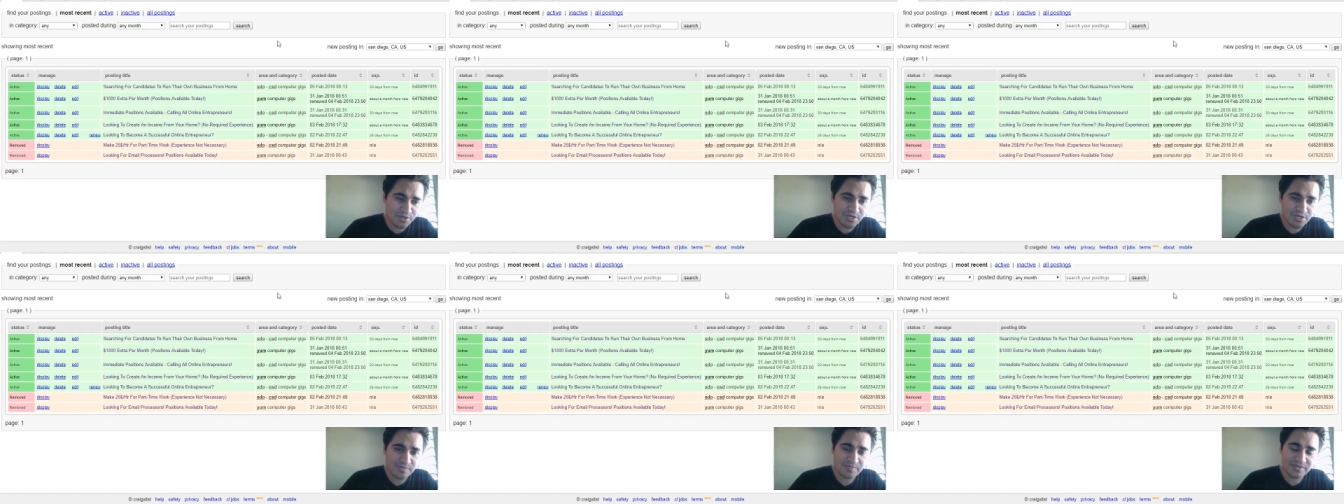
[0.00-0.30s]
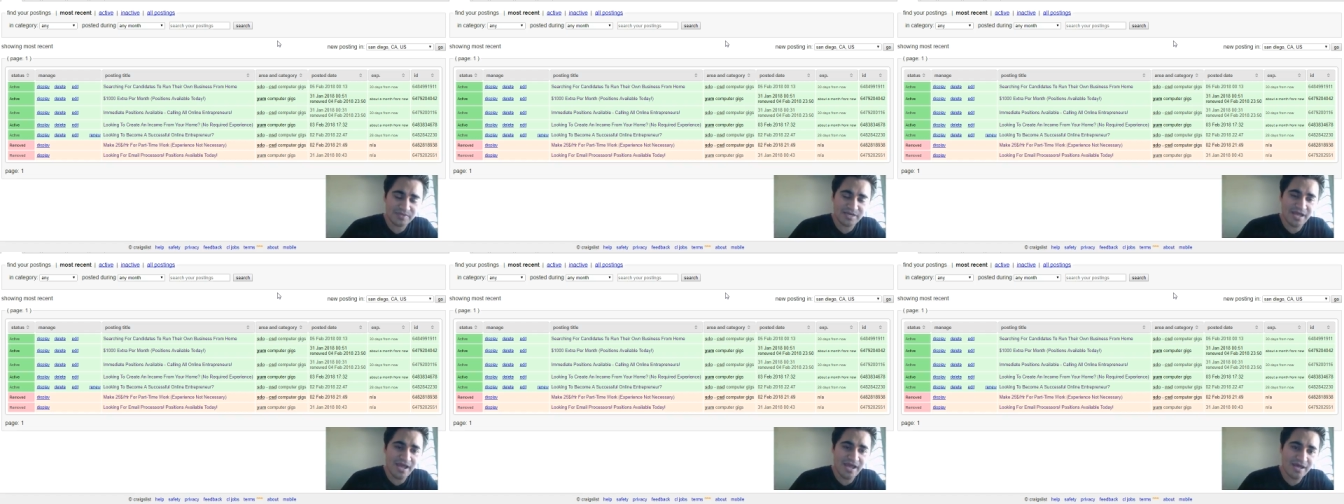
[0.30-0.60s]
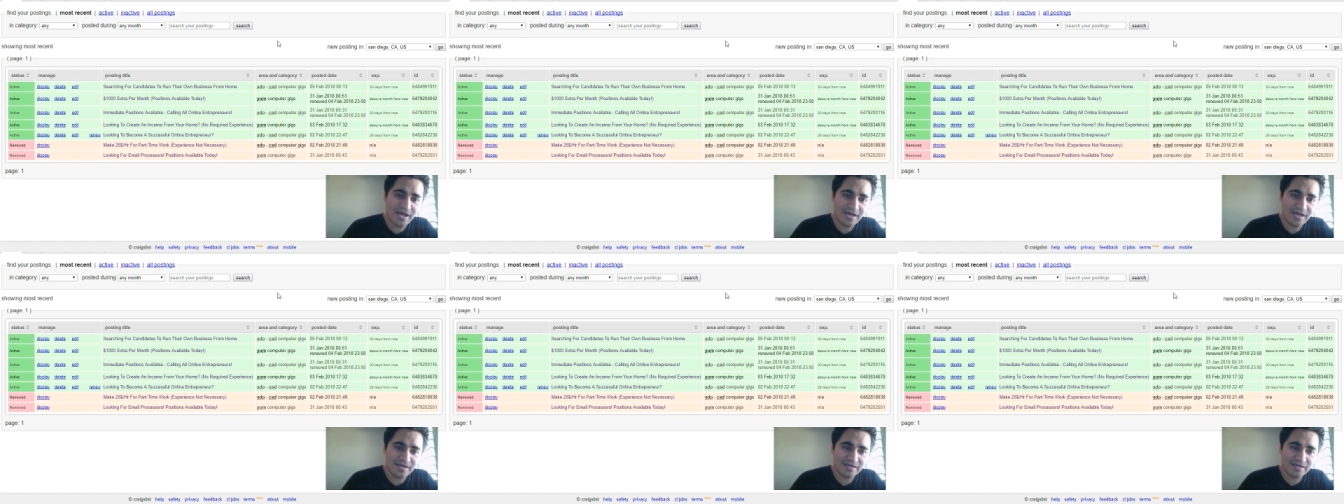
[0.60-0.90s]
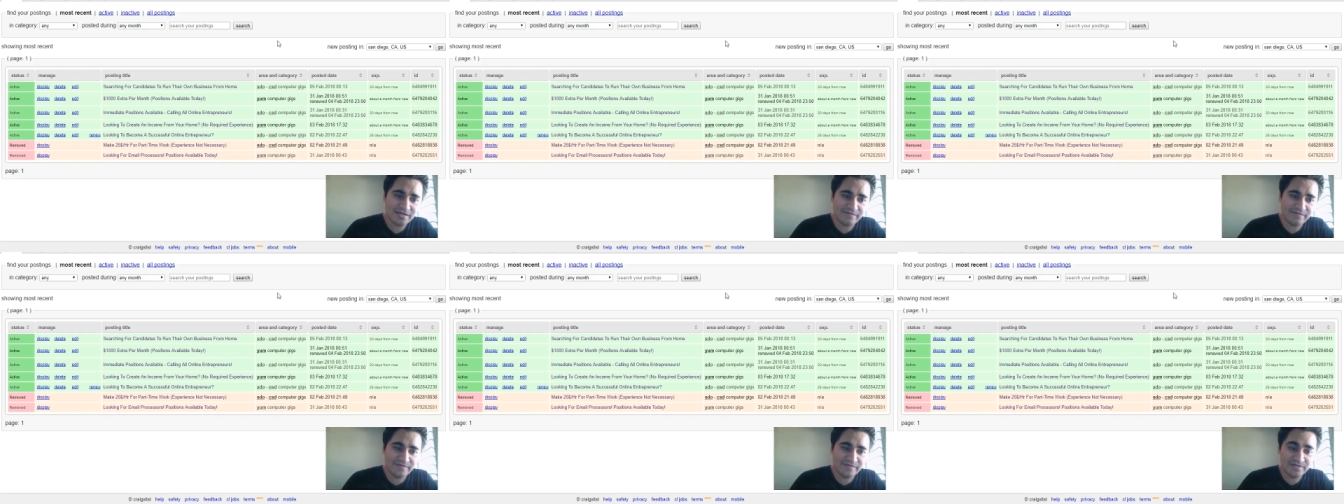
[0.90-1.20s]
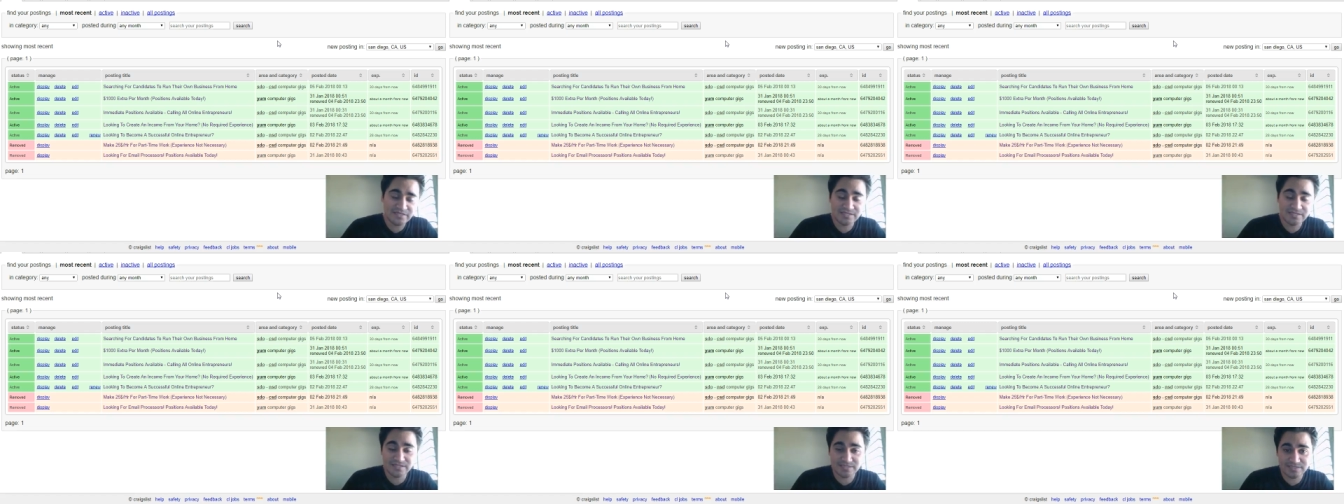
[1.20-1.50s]
put up an ad,
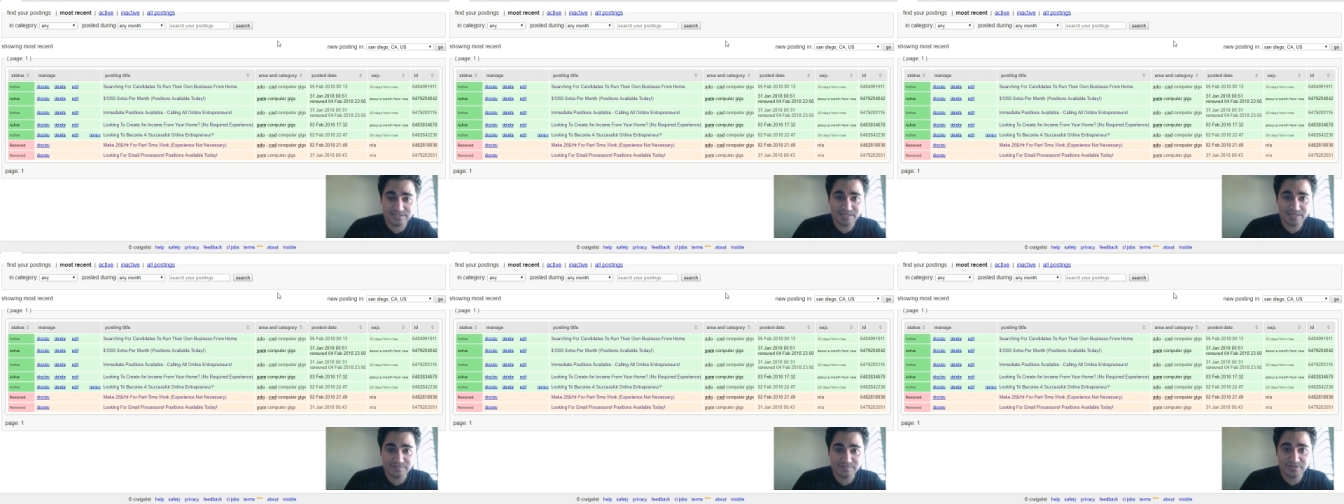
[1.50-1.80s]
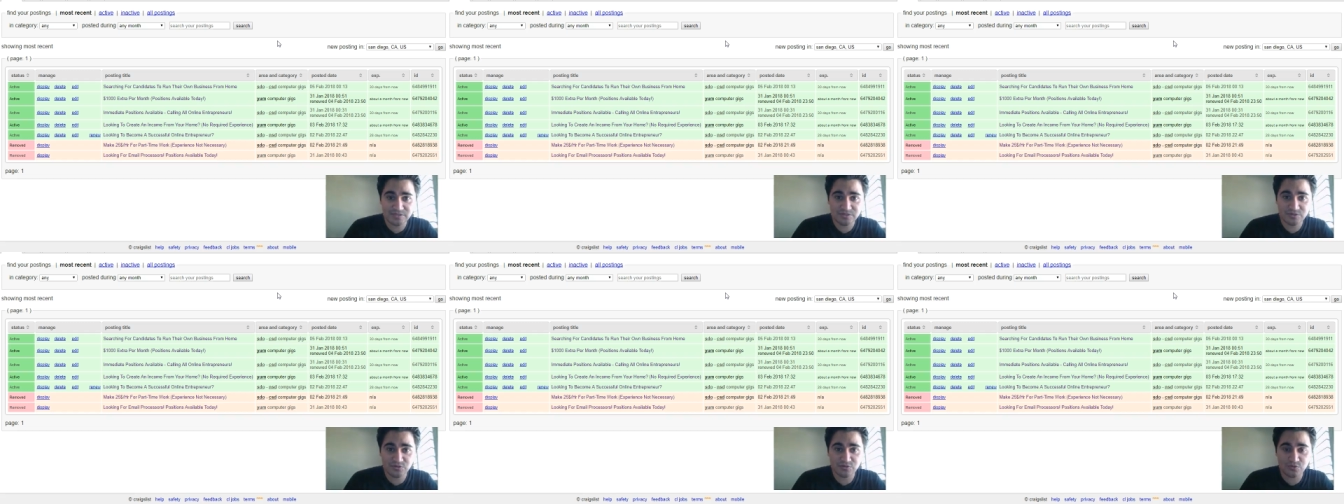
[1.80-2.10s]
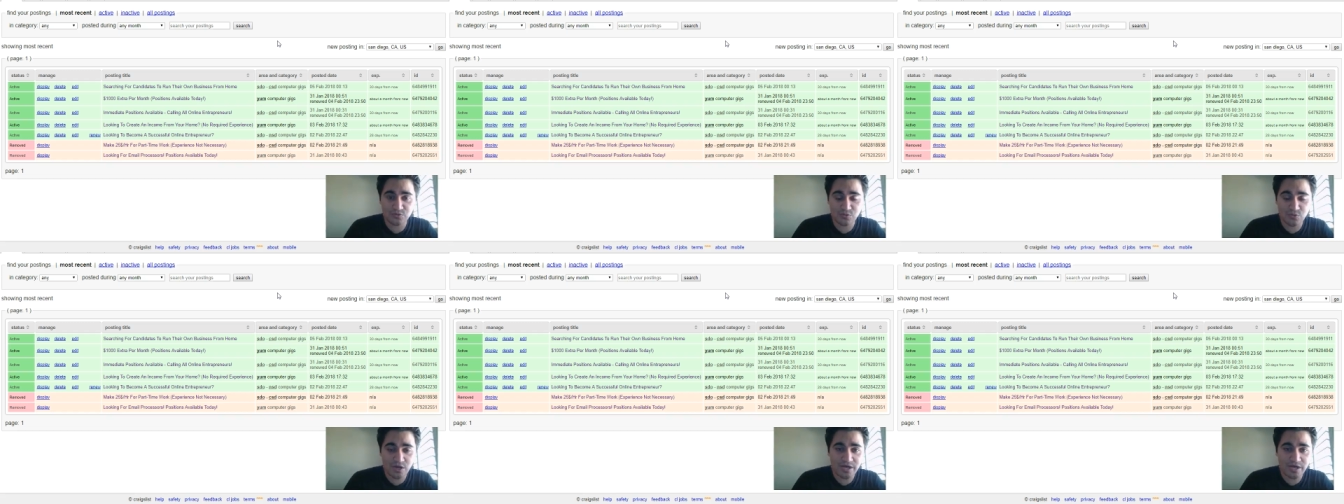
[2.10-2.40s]
if it's in the same little